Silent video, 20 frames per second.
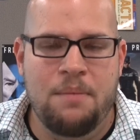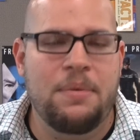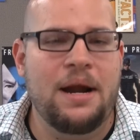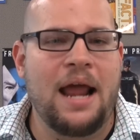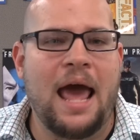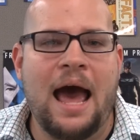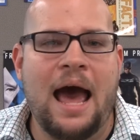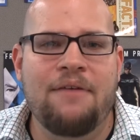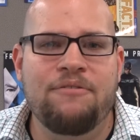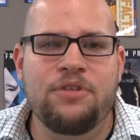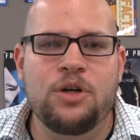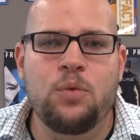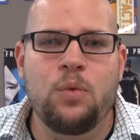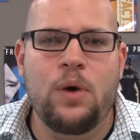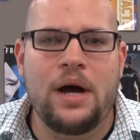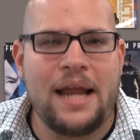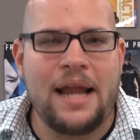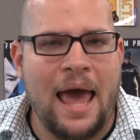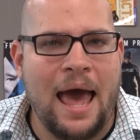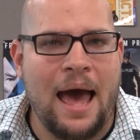But after
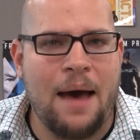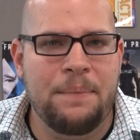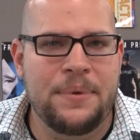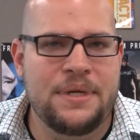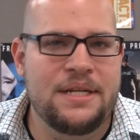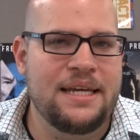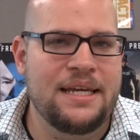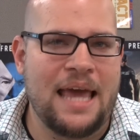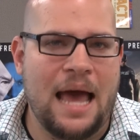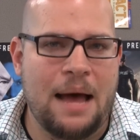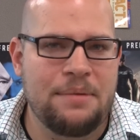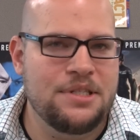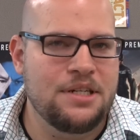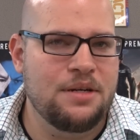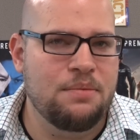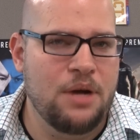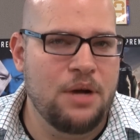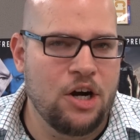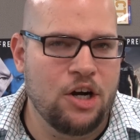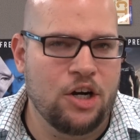what happened in
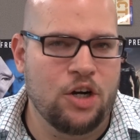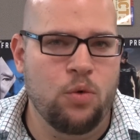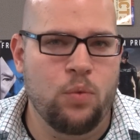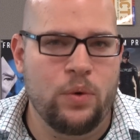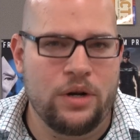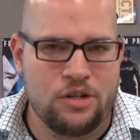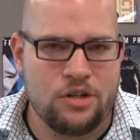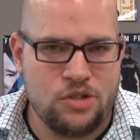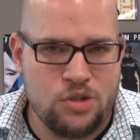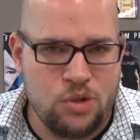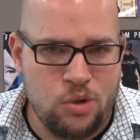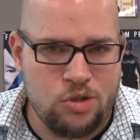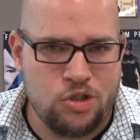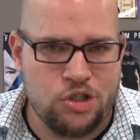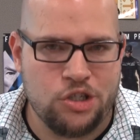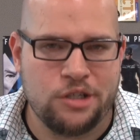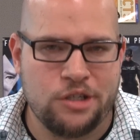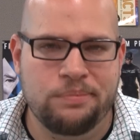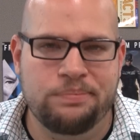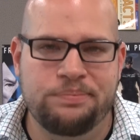Captain America Winter
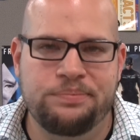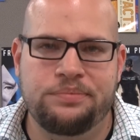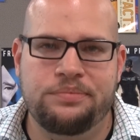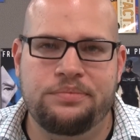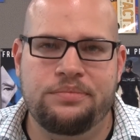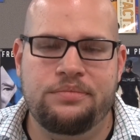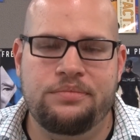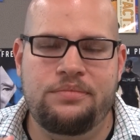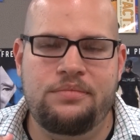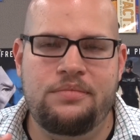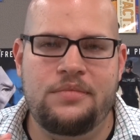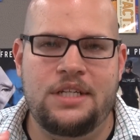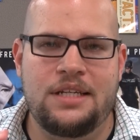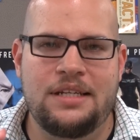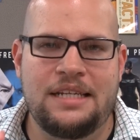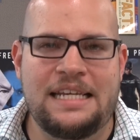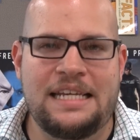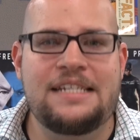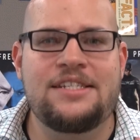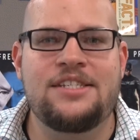Soldier,
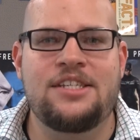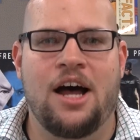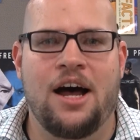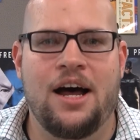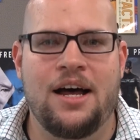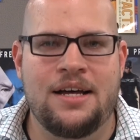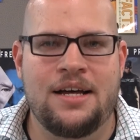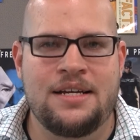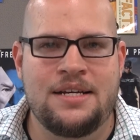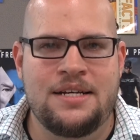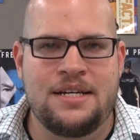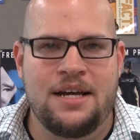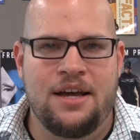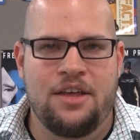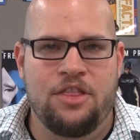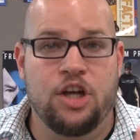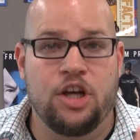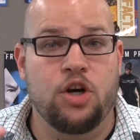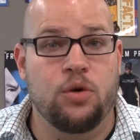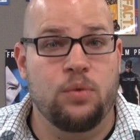he saw
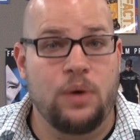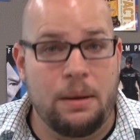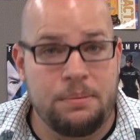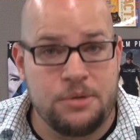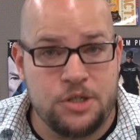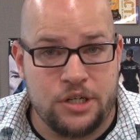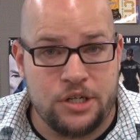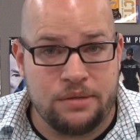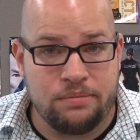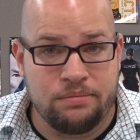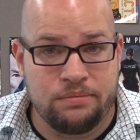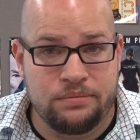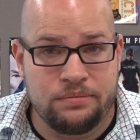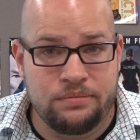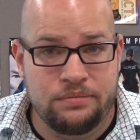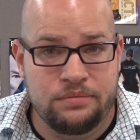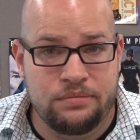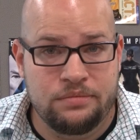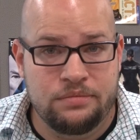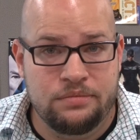the corruption,
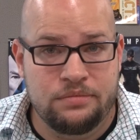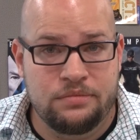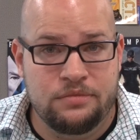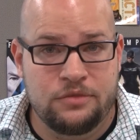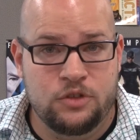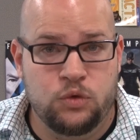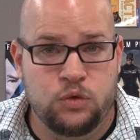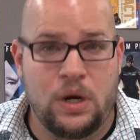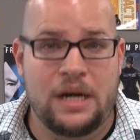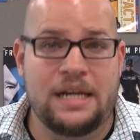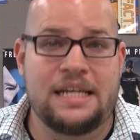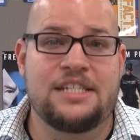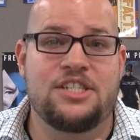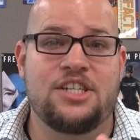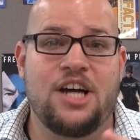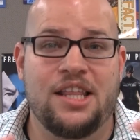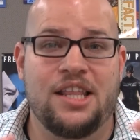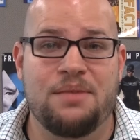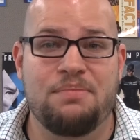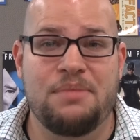right? He
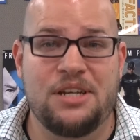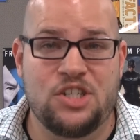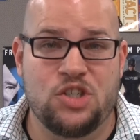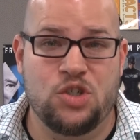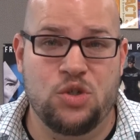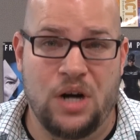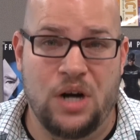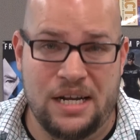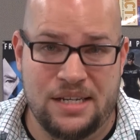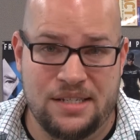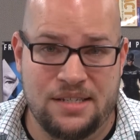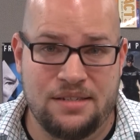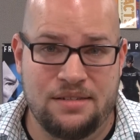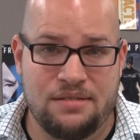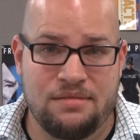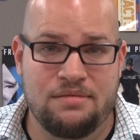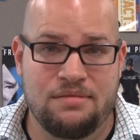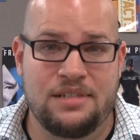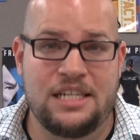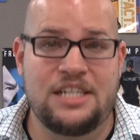saw the mistrust.
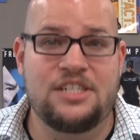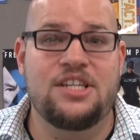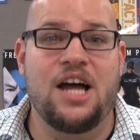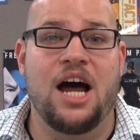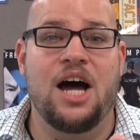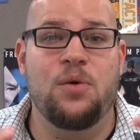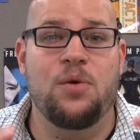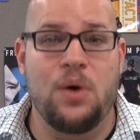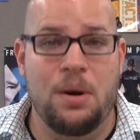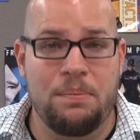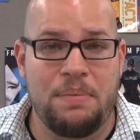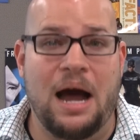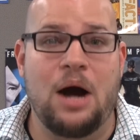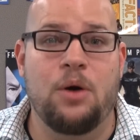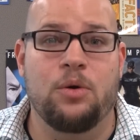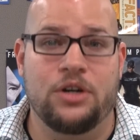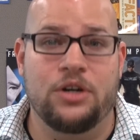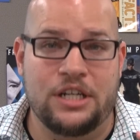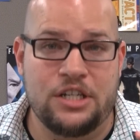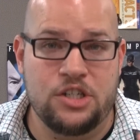He saw what
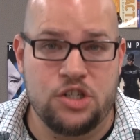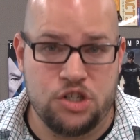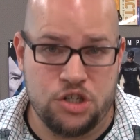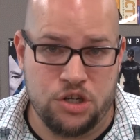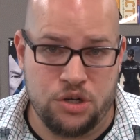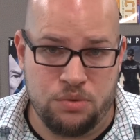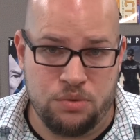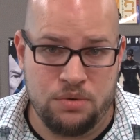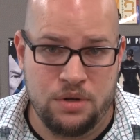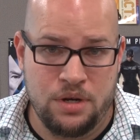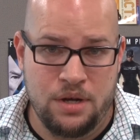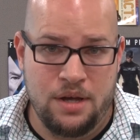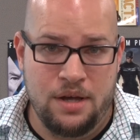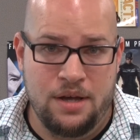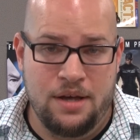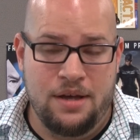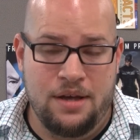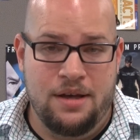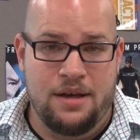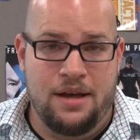power can do.
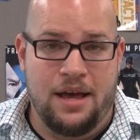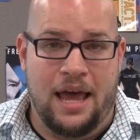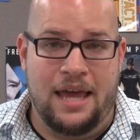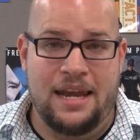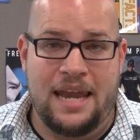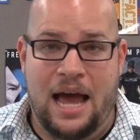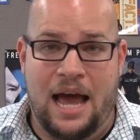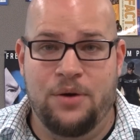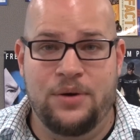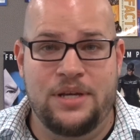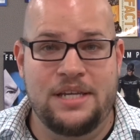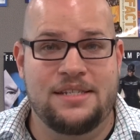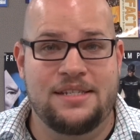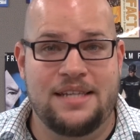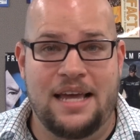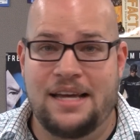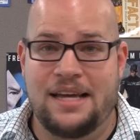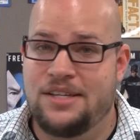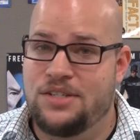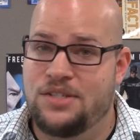And now he
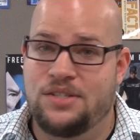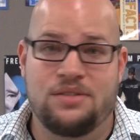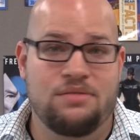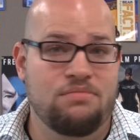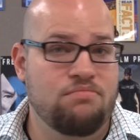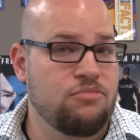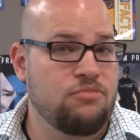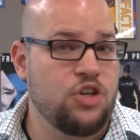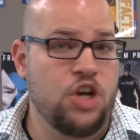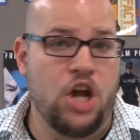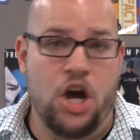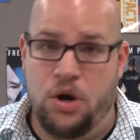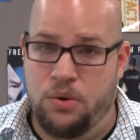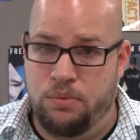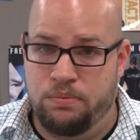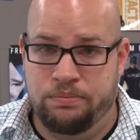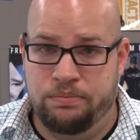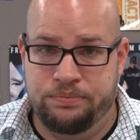says, no.